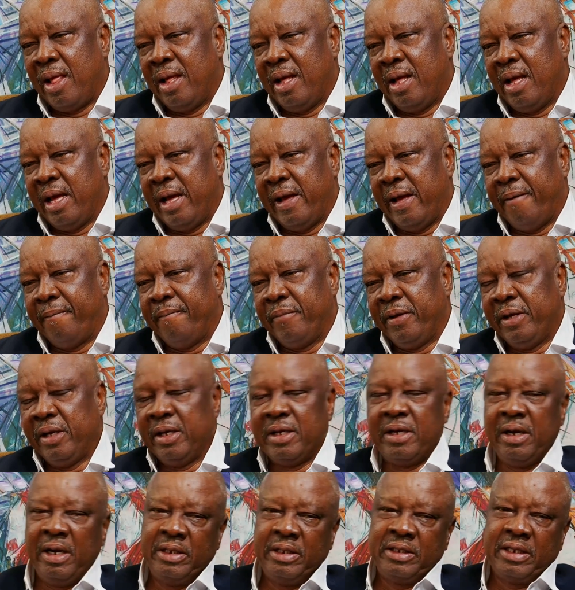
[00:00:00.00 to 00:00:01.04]

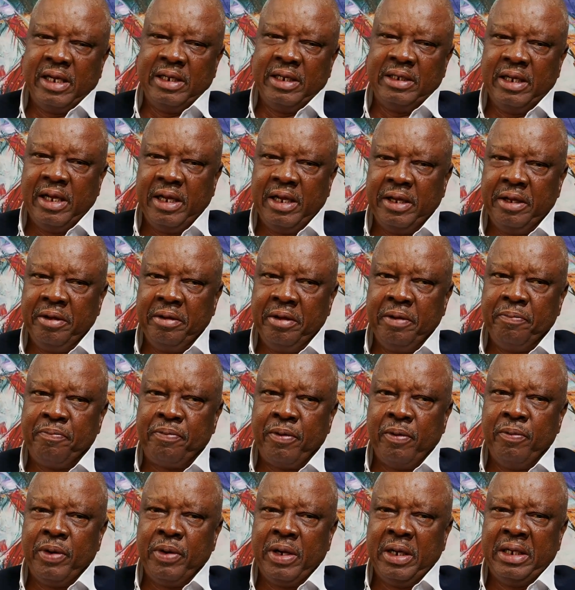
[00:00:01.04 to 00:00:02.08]
He
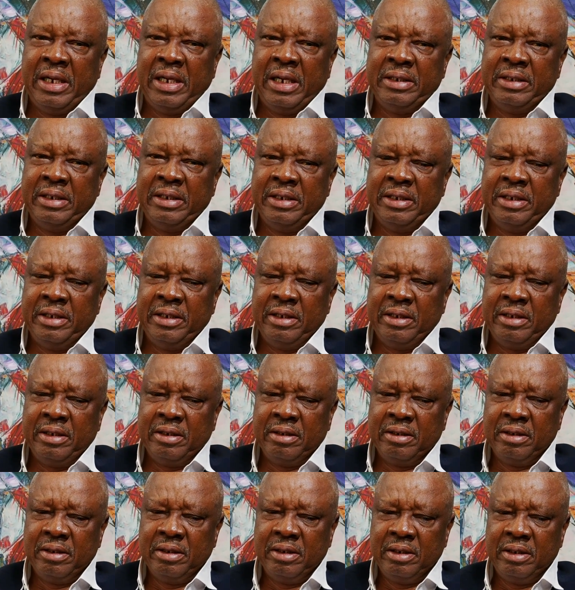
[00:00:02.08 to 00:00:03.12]
promulgated the
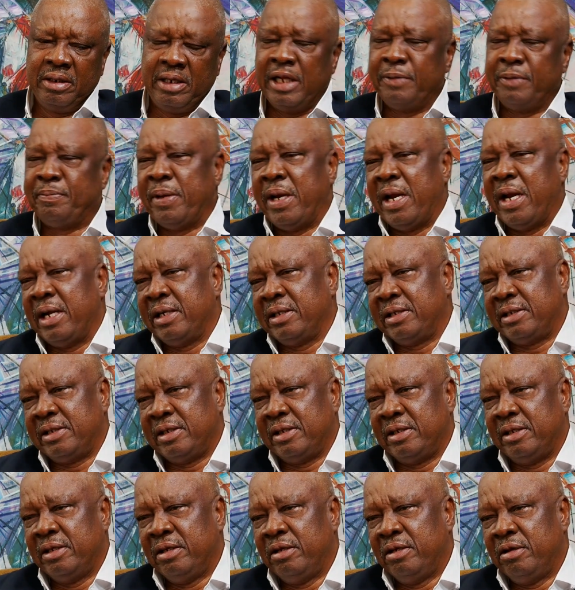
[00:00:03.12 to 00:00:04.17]
death penalty
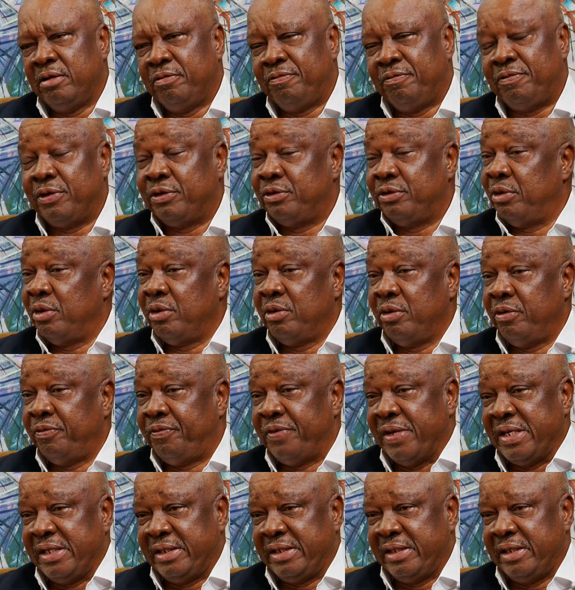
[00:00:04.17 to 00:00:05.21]
for drug
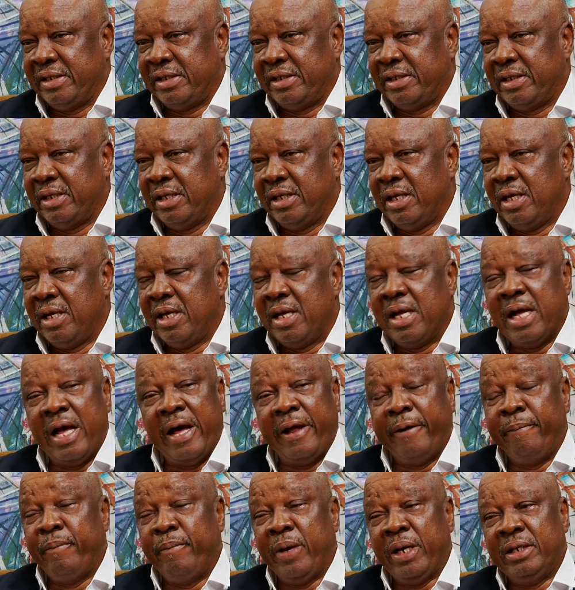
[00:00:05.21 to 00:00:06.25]
offenses
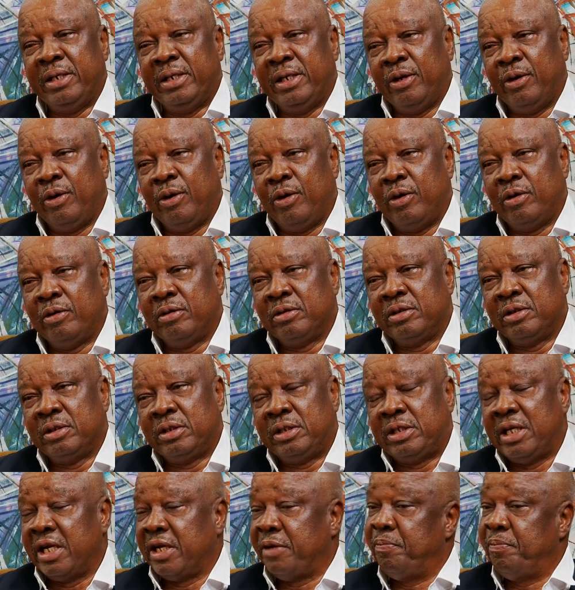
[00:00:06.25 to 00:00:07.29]
and made the law
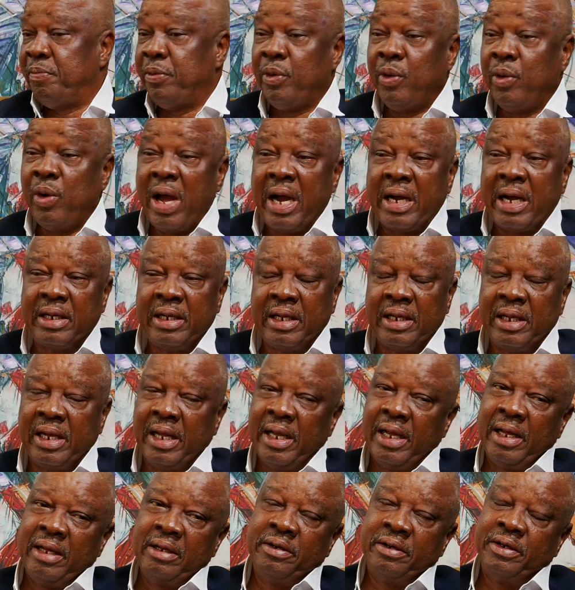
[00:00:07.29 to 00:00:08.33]
take
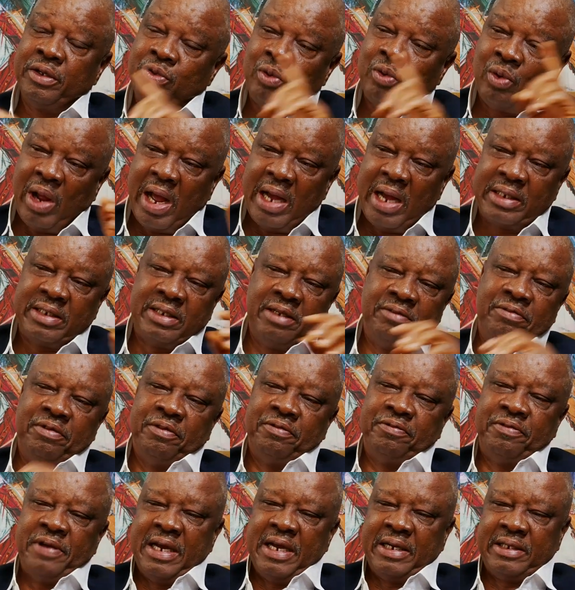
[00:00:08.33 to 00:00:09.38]
retroactive
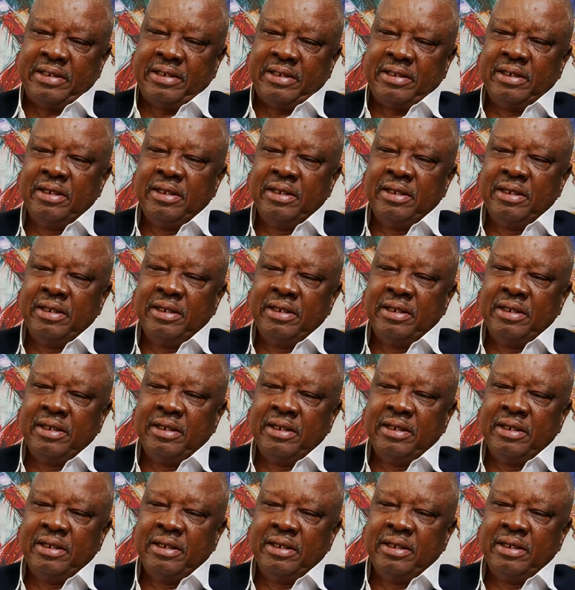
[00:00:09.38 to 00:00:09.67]
effect.